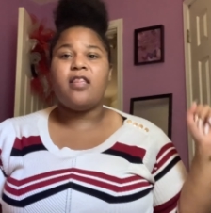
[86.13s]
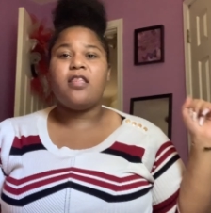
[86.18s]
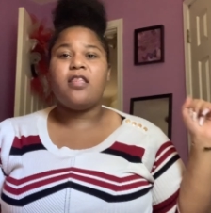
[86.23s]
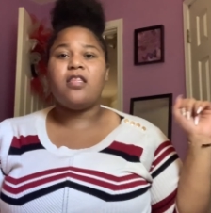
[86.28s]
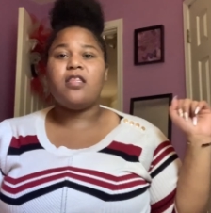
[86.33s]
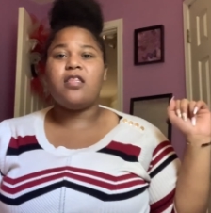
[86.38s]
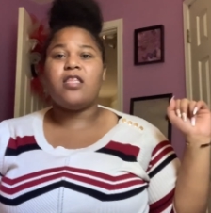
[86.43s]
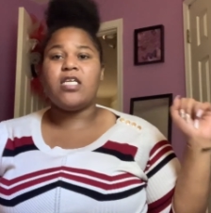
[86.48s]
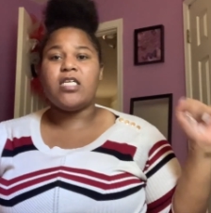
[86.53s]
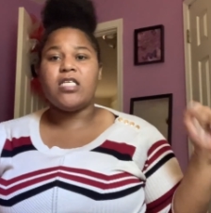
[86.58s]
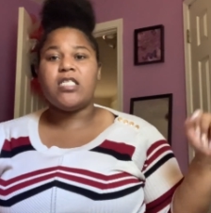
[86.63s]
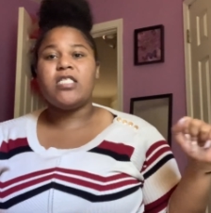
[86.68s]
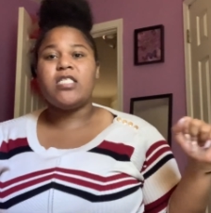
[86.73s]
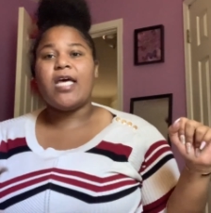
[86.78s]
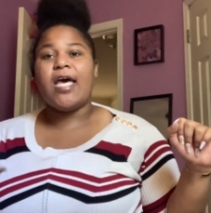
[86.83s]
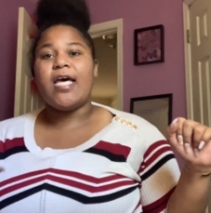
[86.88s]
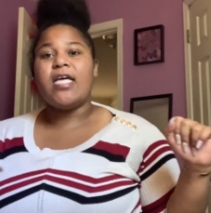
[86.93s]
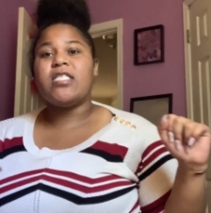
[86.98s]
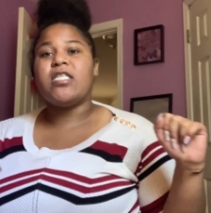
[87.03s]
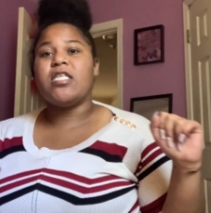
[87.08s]
This
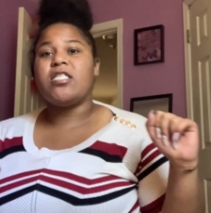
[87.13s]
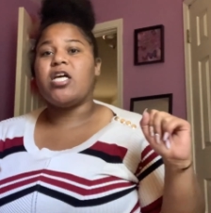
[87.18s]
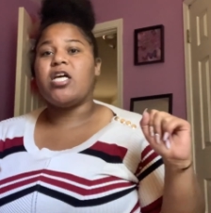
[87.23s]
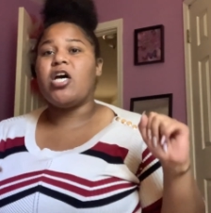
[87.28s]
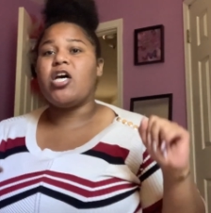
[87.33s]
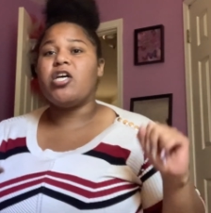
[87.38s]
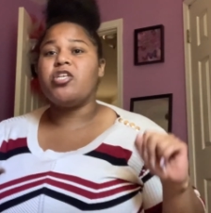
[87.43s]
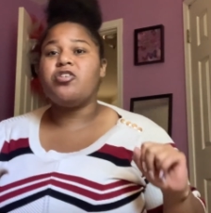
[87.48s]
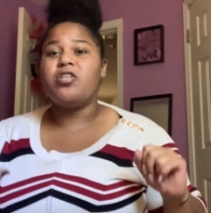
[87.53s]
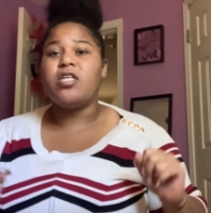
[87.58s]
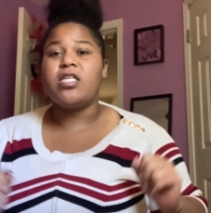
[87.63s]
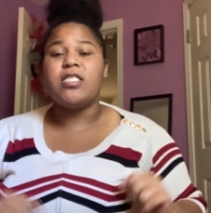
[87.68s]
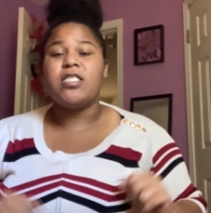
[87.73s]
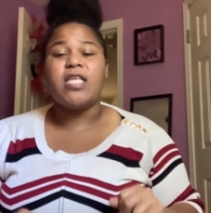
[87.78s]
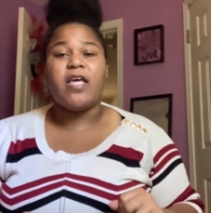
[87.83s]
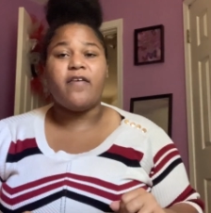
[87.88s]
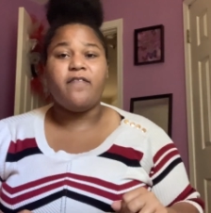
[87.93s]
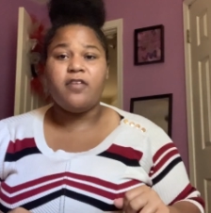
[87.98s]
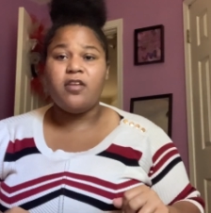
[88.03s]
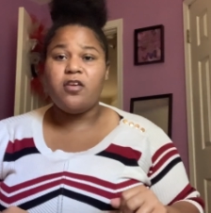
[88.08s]
test is
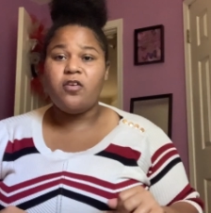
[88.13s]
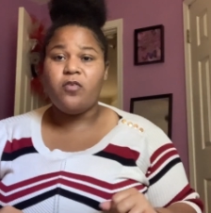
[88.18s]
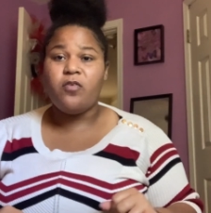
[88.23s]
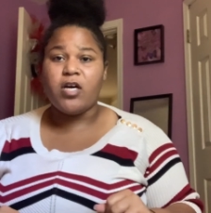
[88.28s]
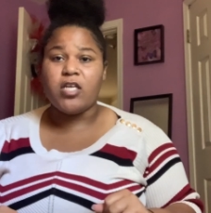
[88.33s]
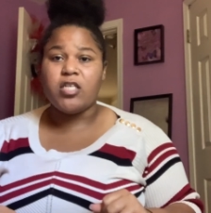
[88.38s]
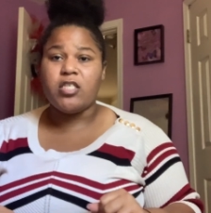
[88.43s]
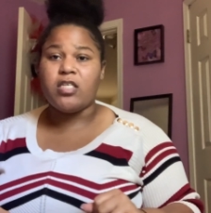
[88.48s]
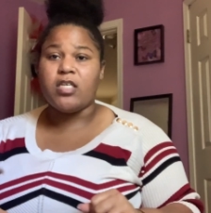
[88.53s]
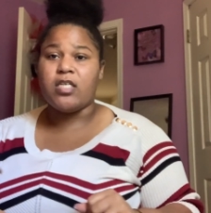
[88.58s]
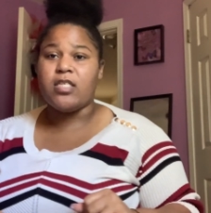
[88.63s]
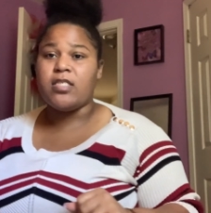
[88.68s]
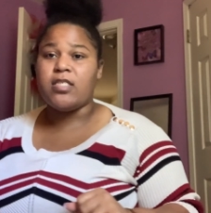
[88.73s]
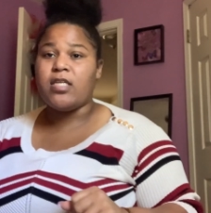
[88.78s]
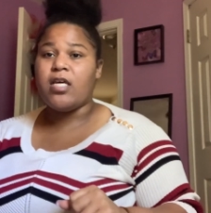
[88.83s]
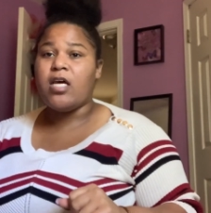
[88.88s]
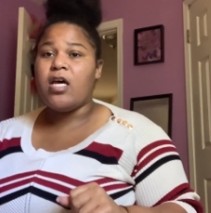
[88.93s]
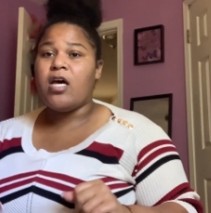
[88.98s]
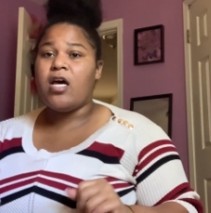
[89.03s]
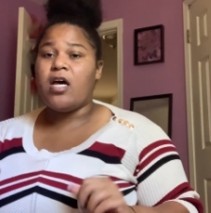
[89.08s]
170 questions
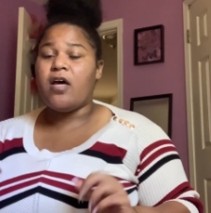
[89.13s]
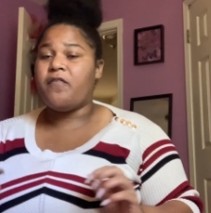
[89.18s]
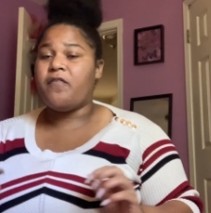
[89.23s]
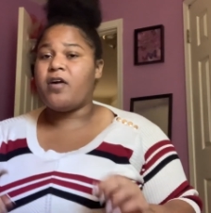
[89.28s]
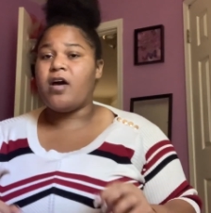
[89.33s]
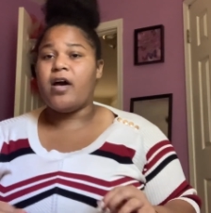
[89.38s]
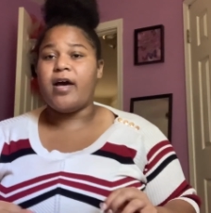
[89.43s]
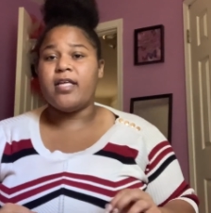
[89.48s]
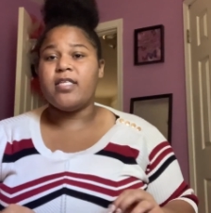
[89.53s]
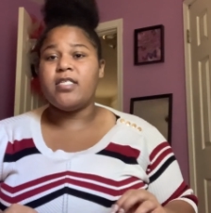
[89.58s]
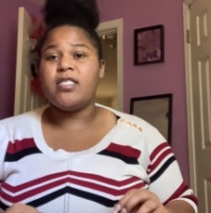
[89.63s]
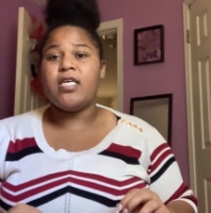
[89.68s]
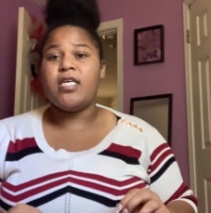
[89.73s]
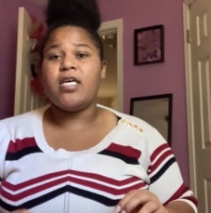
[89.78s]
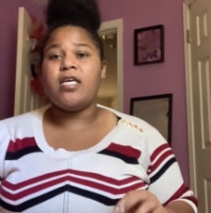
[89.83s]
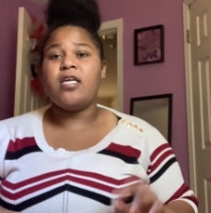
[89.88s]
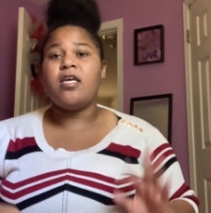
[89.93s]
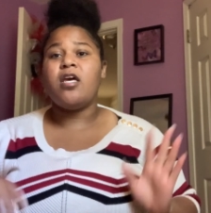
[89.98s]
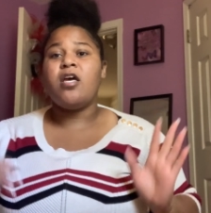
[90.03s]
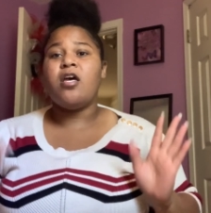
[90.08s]
of
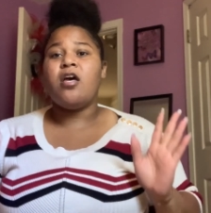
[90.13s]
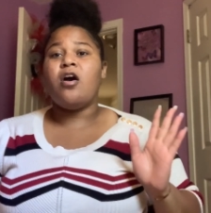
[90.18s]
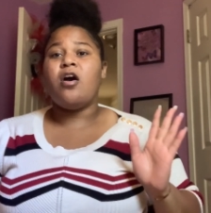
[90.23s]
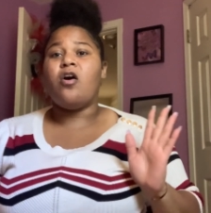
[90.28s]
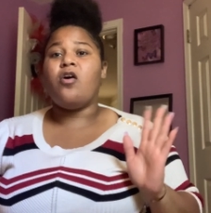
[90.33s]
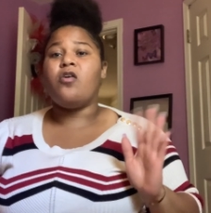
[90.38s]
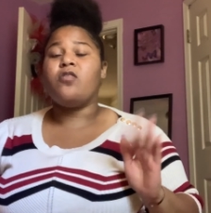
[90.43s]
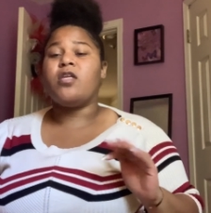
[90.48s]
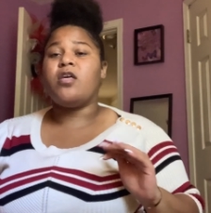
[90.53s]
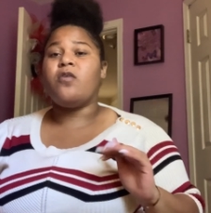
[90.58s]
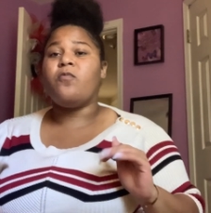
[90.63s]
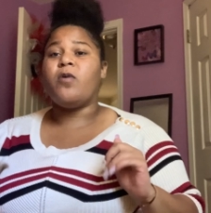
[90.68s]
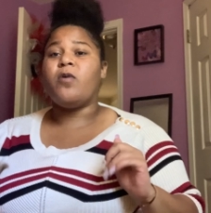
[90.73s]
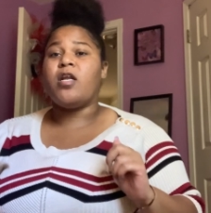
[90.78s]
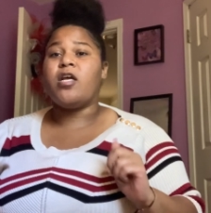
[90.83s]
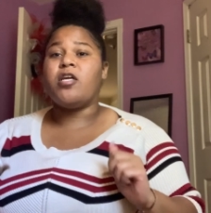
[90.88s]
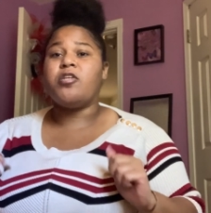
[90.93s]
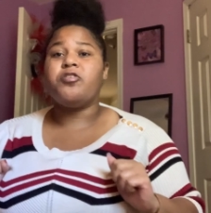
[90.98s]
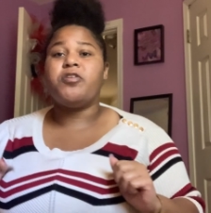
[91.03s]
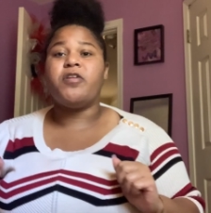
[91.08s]
content. Only
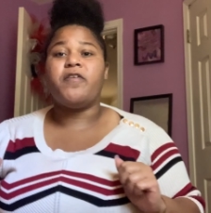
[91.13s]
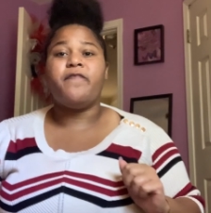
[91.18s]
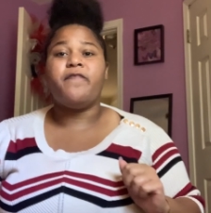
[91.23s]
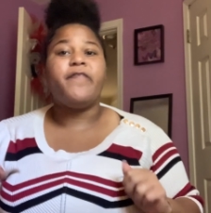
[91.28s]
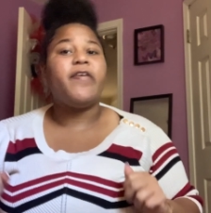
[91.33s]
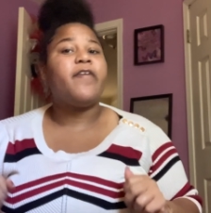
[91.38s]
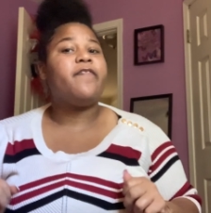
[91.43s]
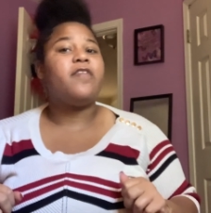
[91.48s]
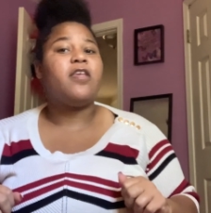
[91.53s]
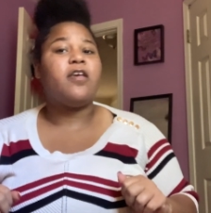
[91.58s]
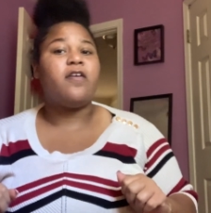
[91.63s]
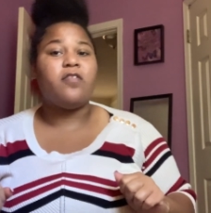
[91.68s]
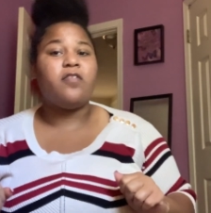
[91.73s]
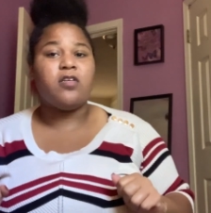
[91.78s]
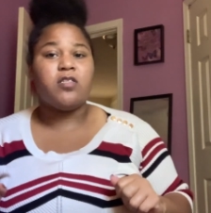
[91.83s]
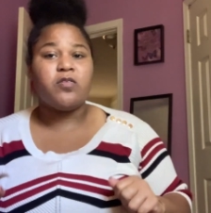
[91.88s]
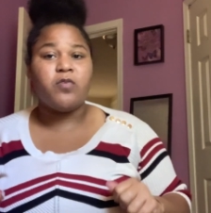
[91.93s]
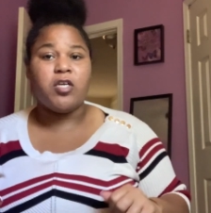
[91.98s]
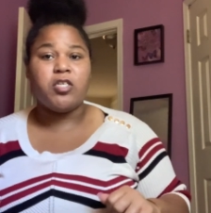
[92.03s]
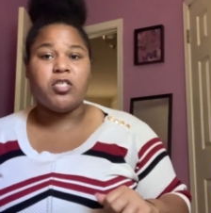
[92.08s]
150 of
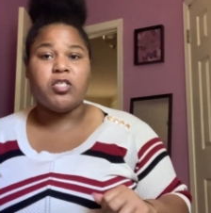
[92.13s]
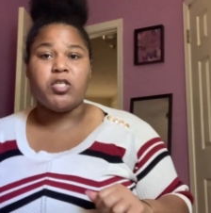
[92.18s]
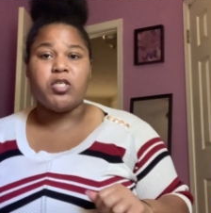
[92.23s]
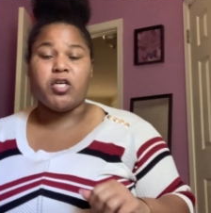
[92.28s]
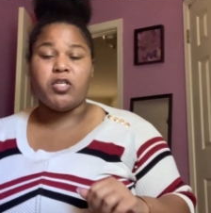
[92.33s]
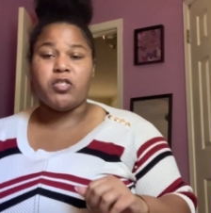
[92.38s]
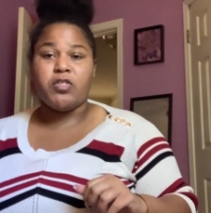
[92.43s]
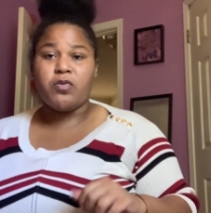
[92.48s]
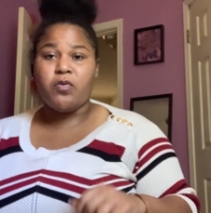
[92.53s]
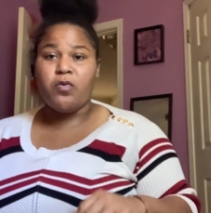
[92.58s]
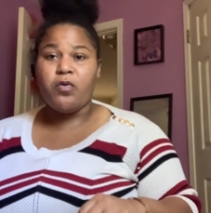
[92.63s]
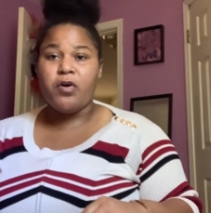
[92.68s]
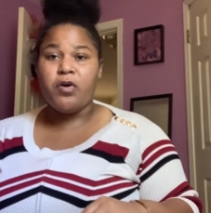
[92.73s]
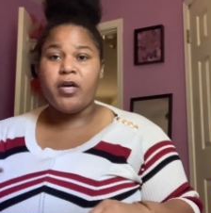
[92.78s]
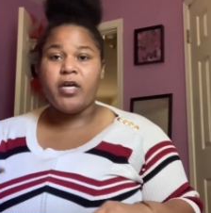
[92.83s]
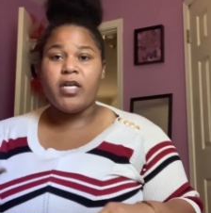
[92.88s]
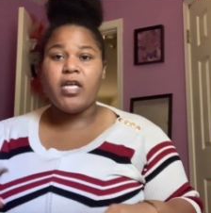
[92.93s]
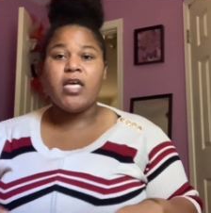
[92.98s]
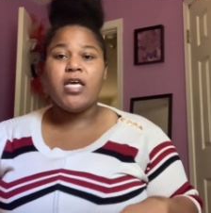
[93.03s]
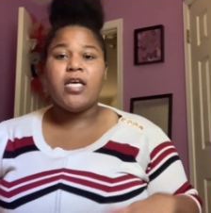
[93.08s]
those questions are
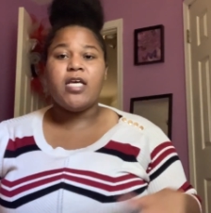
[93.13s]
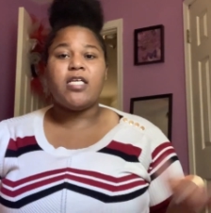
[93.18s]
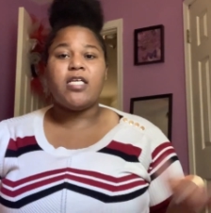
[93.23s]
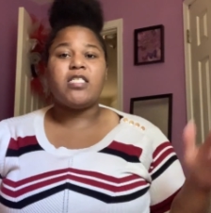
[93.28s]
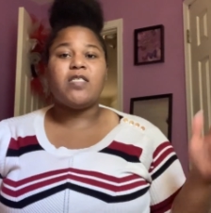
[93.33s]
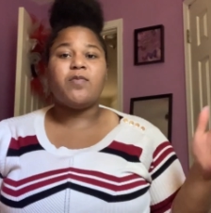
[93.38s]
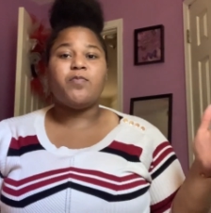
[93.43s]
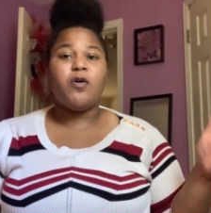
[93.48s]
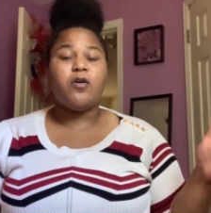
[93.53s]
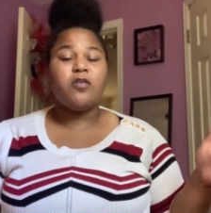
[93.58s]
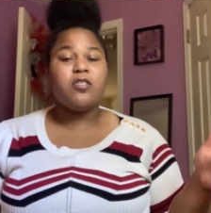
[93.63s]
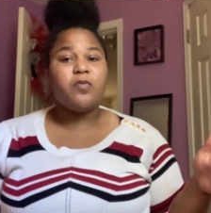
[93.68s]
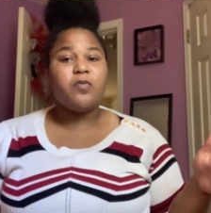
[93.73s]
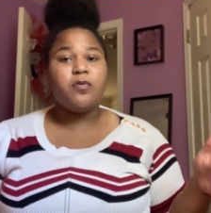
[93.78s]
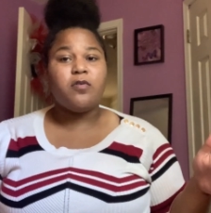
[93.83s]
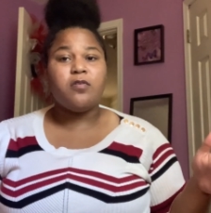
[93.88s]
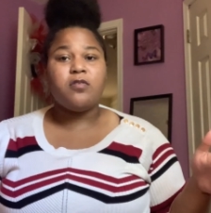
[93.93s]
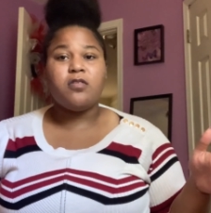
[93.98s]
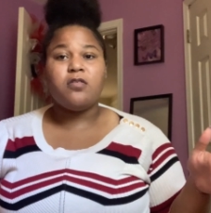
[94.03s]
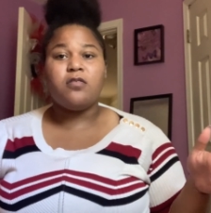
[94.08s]
scored. It's
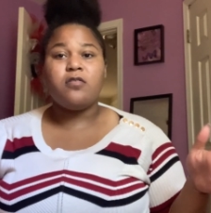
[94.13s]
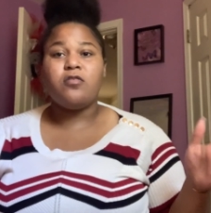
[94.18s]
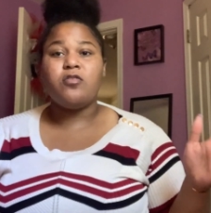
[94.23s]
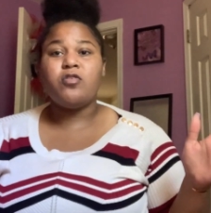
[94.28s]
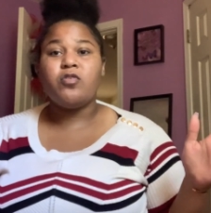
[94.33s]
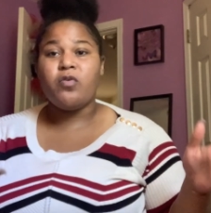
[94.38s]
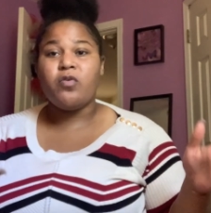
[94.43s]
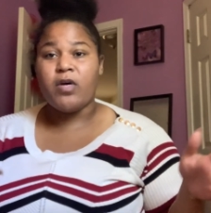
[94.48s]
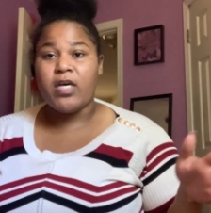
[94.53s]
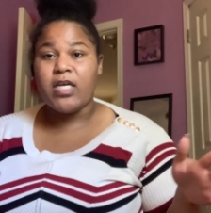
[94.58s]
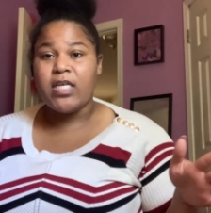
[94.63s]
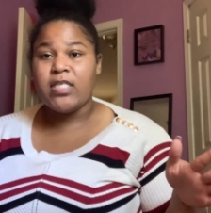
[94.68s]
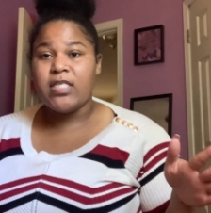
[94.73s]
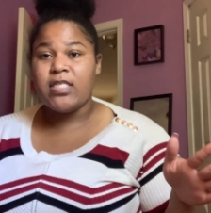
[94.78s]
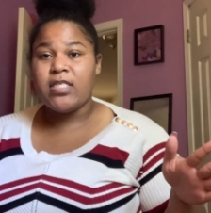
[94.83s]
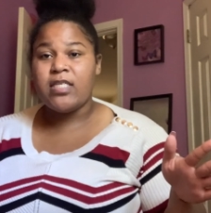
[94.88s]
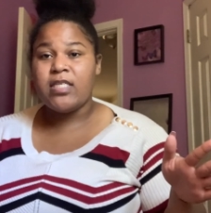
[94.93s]
multiple choice.